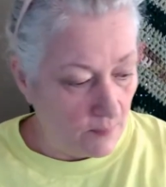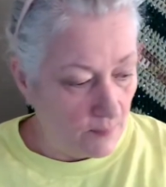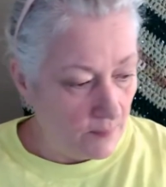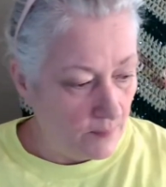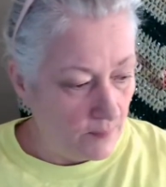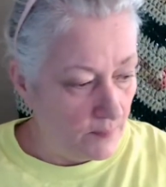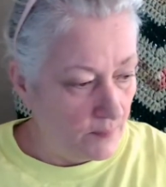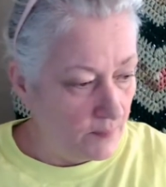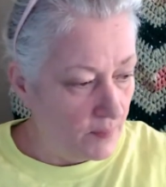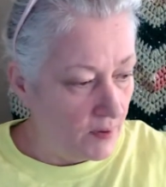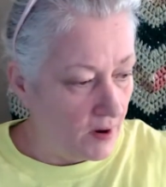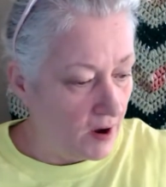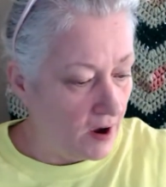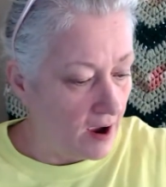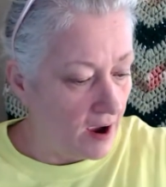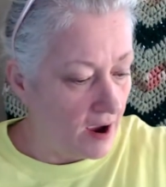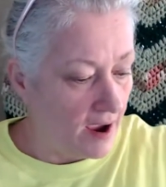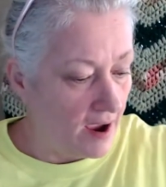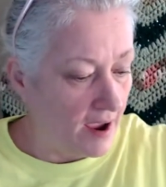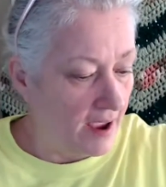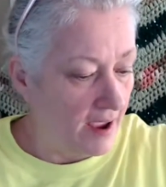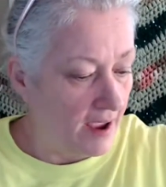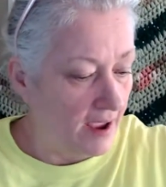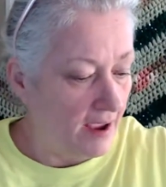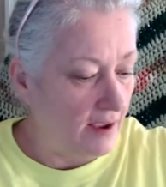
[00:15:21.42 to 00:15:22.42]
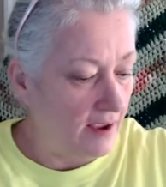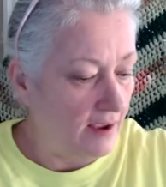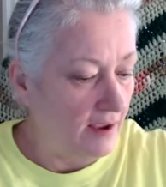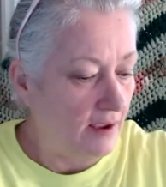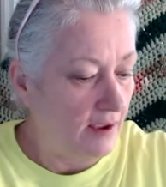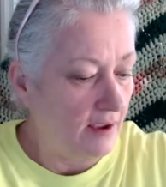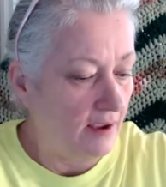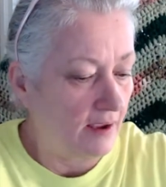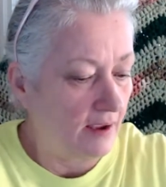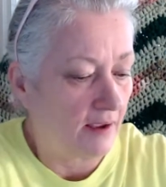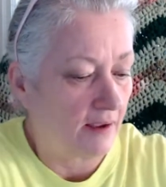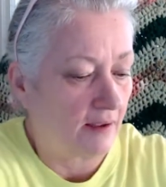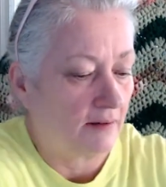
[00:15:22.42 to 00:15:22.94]
by,
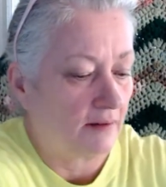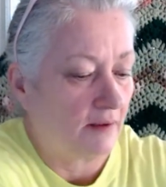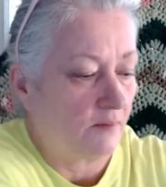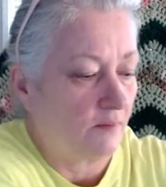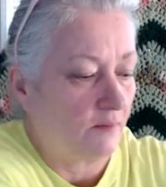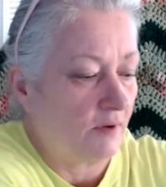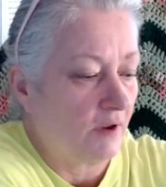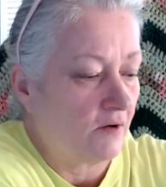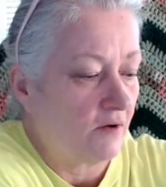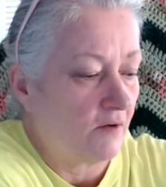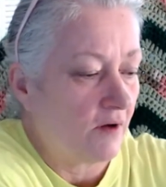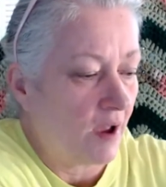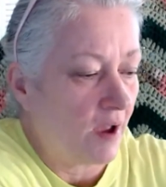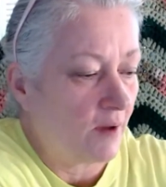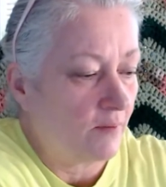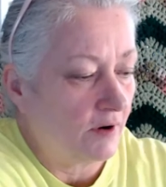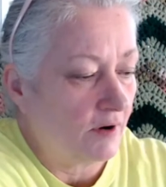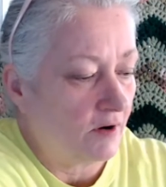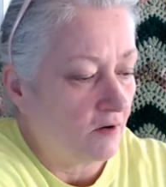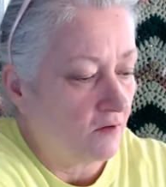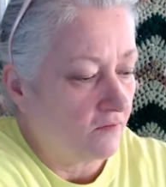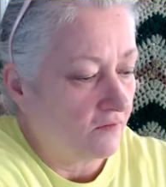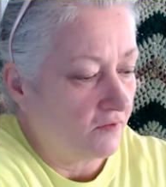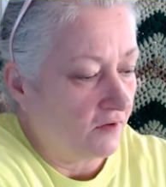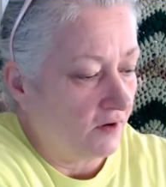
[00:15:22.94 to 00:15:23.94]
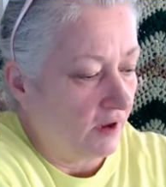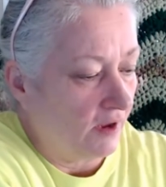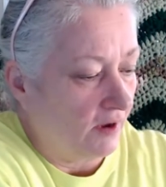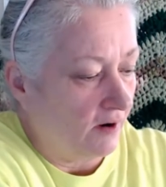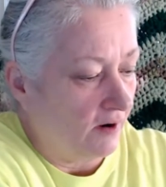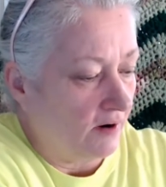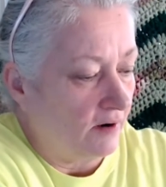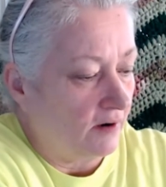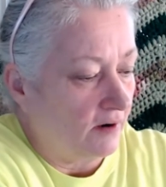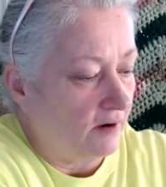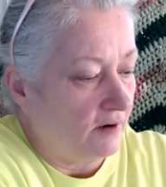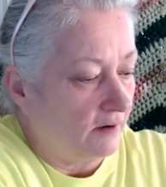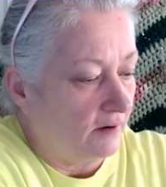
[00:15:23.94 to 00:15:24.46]
let me grab it over
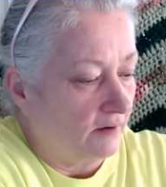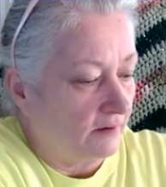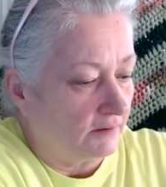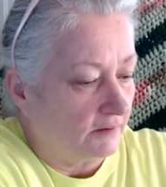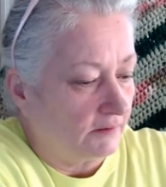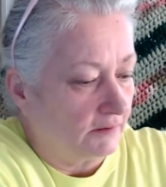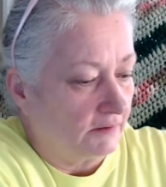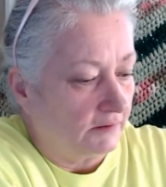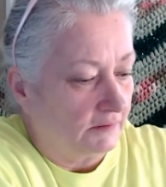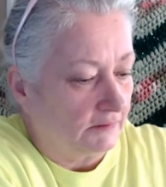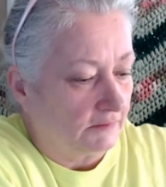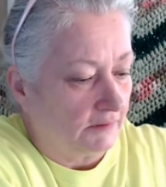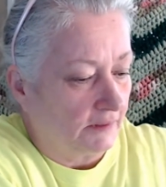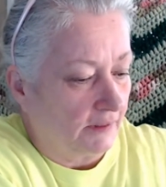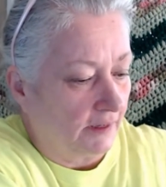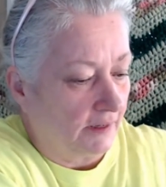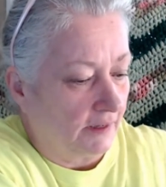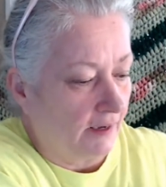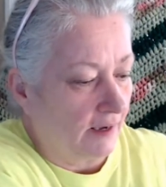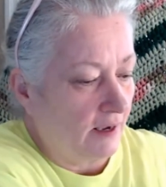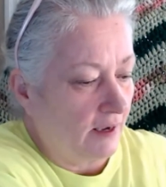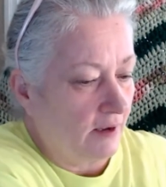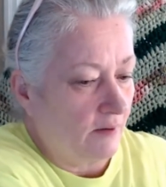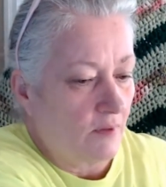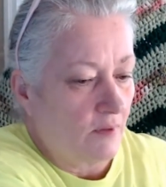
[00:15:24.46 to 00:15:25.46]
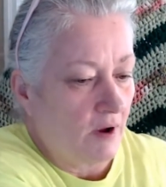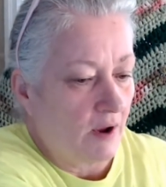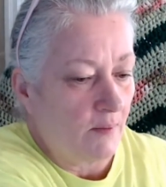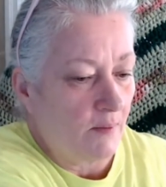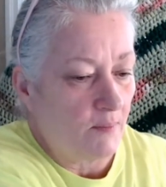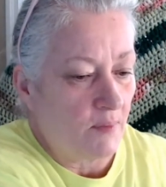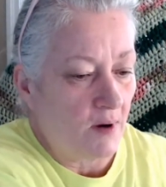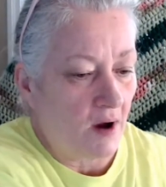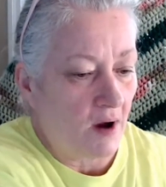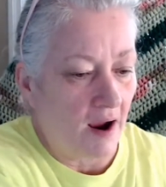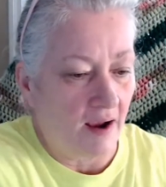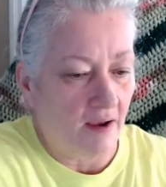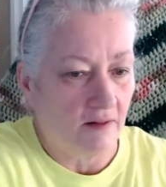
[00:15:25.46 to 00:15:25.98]
here in my
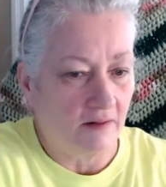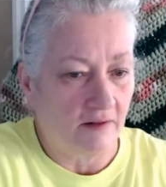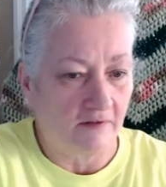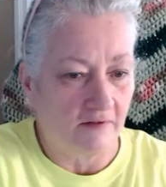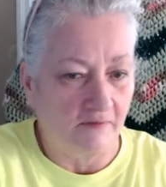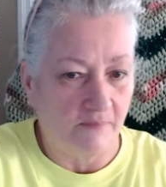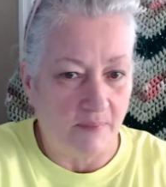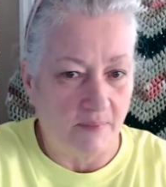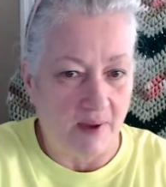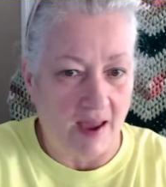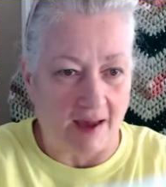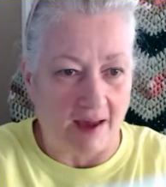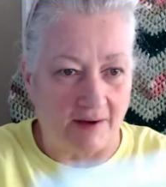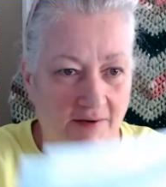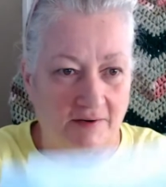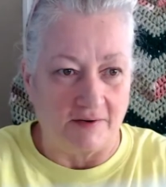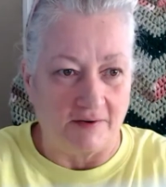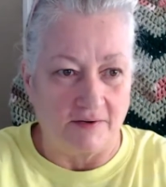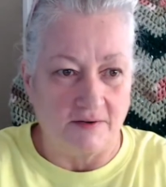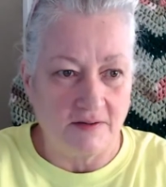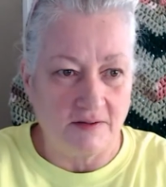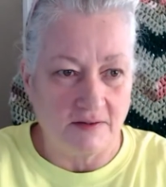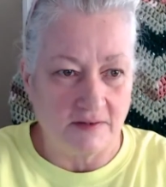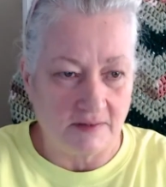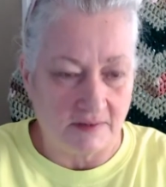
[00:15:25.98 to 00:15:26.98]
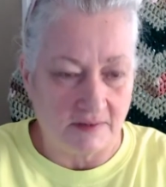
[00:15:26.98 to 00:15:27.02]
pile of patterns.